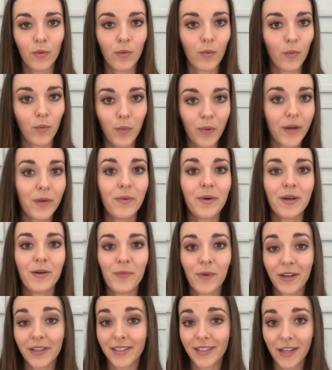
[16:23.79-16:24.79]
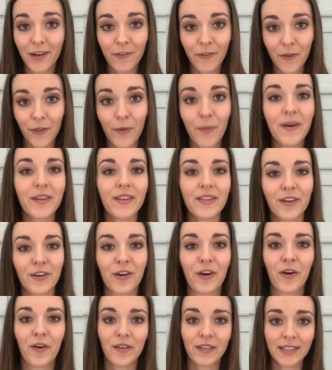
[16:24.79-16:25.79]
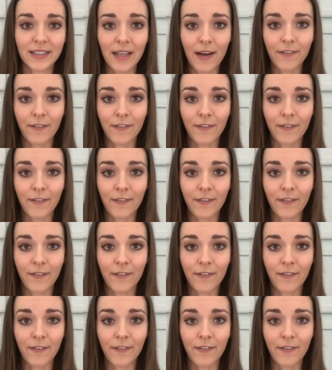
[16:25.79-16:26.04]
we wouldn't want to suffer the way that they're currently